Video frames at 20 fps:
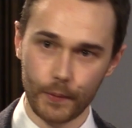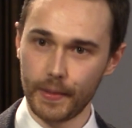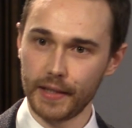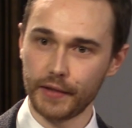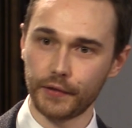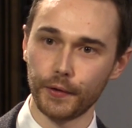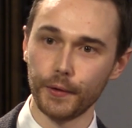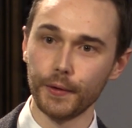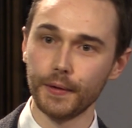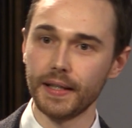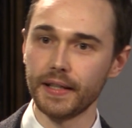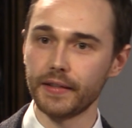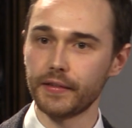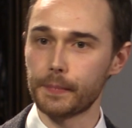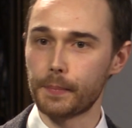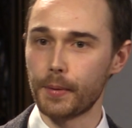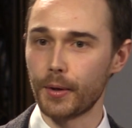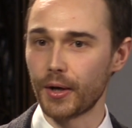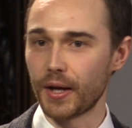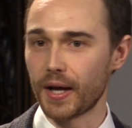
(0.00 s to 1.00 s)
We too need
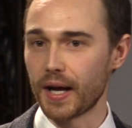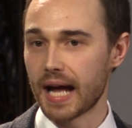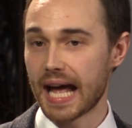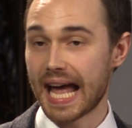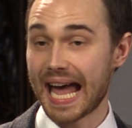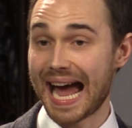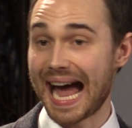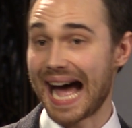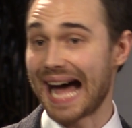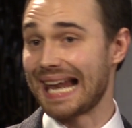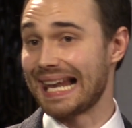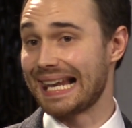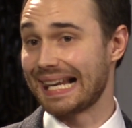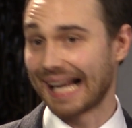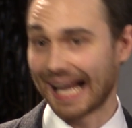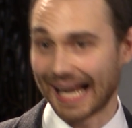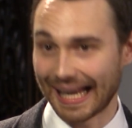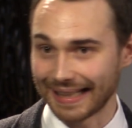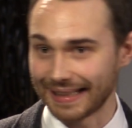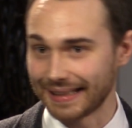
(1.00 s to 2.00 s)
to put a
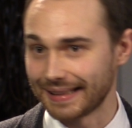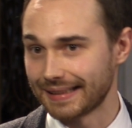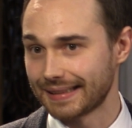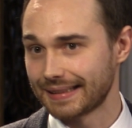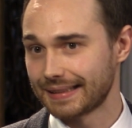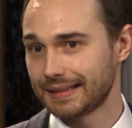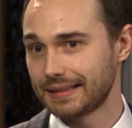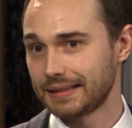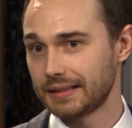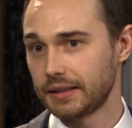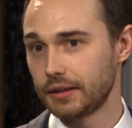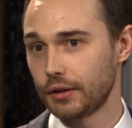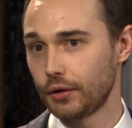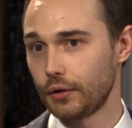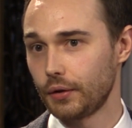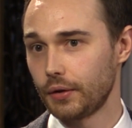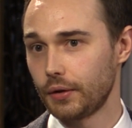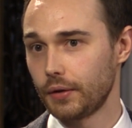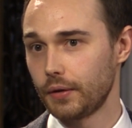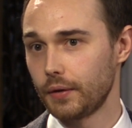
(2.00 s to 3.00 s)
line
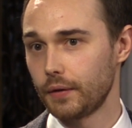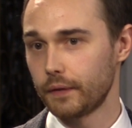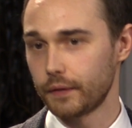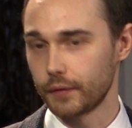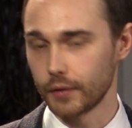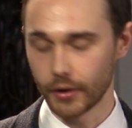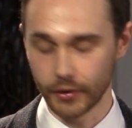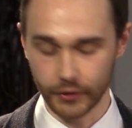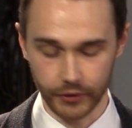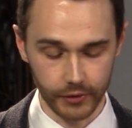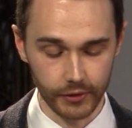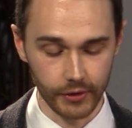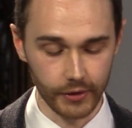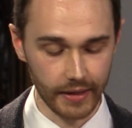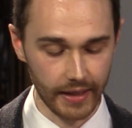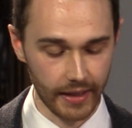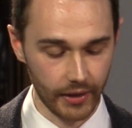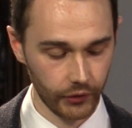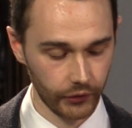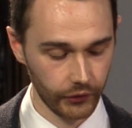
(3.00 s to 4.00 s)
for our to-do
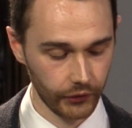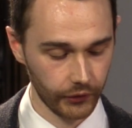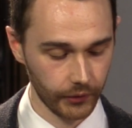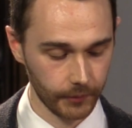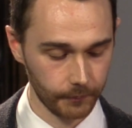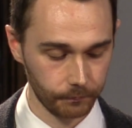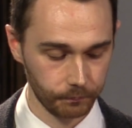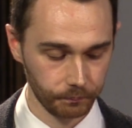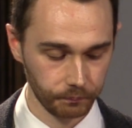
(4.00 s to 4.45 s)
list.